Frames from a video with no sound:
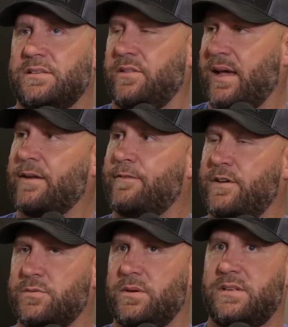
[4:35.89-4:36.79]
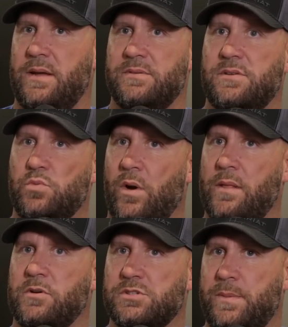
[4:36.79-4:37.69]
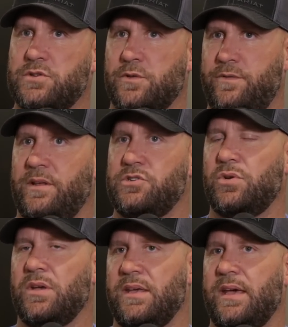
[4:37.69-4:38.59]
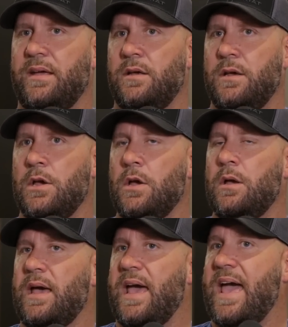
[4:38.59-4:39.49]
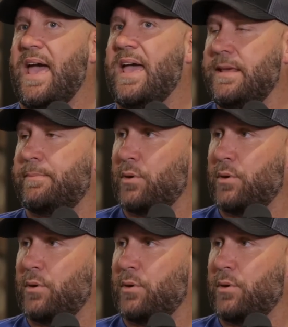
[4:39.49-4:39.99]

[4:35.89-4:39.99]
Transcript: That's the thing. I got to finish my statements. It's one of the most special feelings you can get. Any